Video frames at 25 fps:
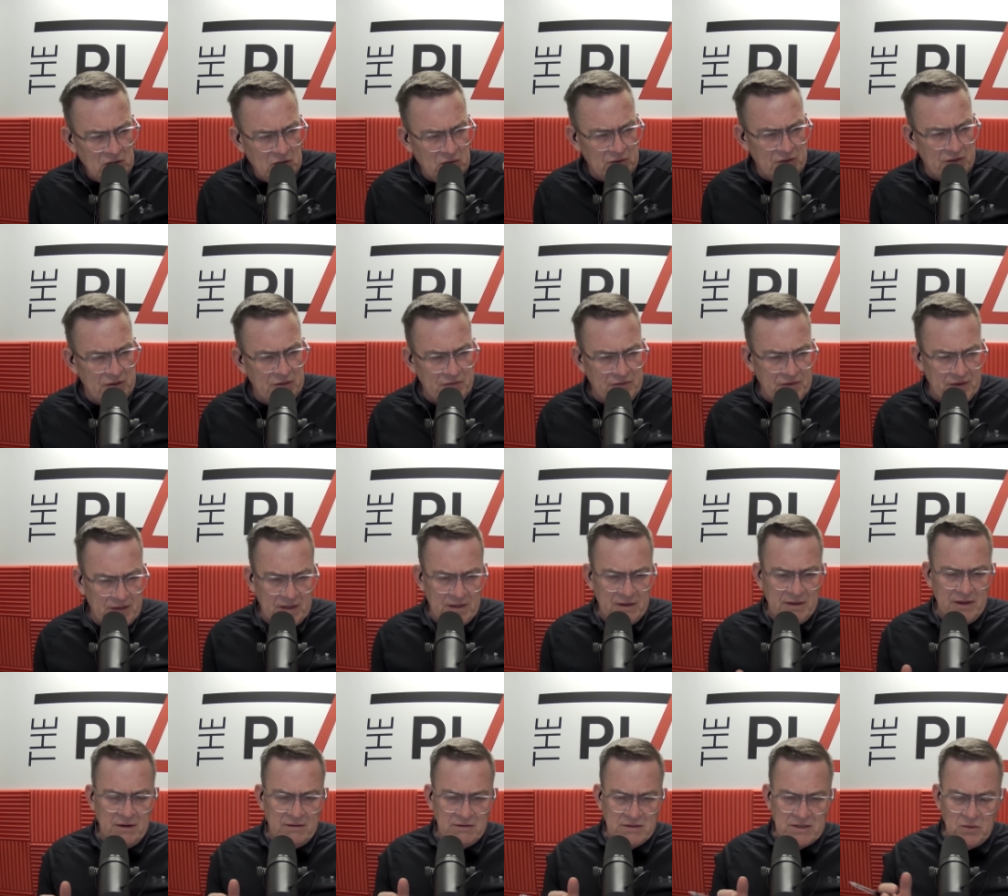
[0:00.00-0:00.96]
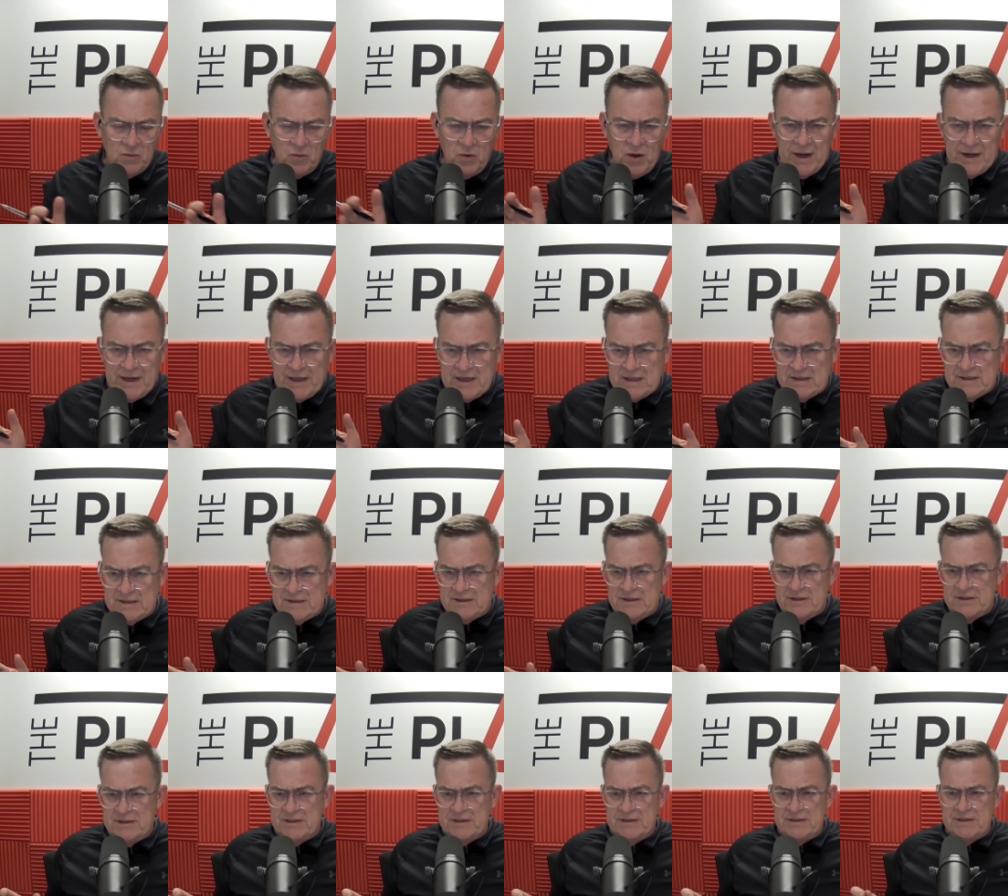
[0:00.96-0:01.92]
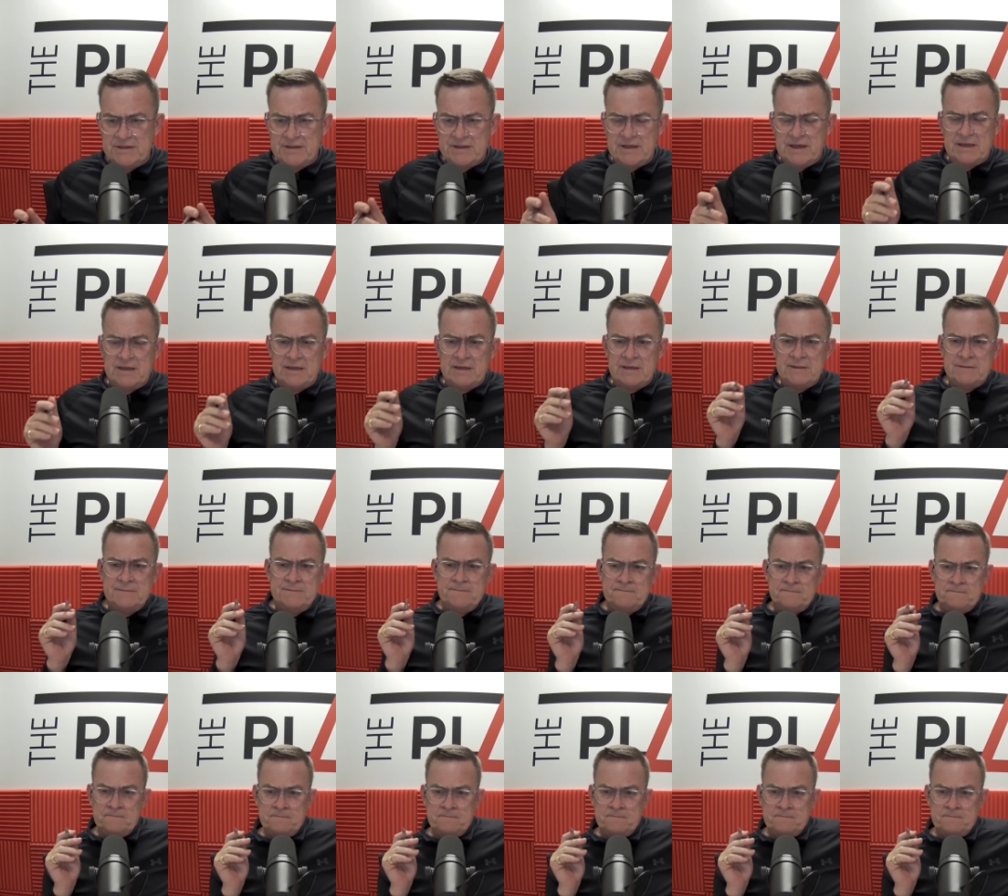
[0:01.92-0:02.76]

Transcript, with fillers: or do you think there is a wider concern in New Zealand?